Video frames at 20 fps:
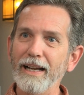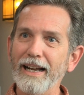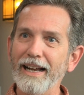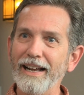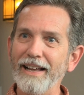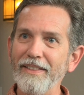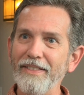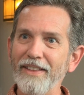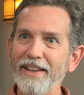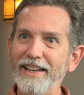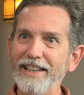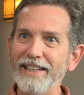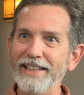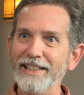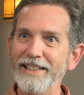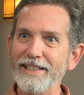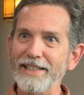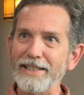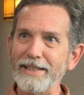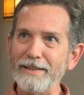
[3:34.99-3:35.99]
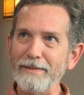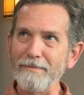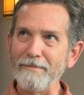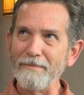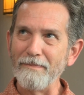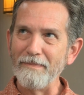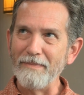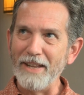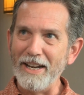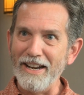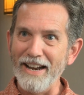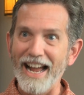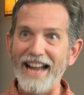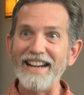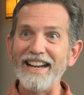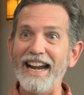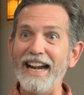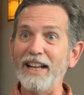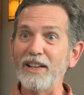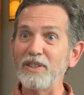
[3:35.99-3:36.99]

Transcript: uh, that is not an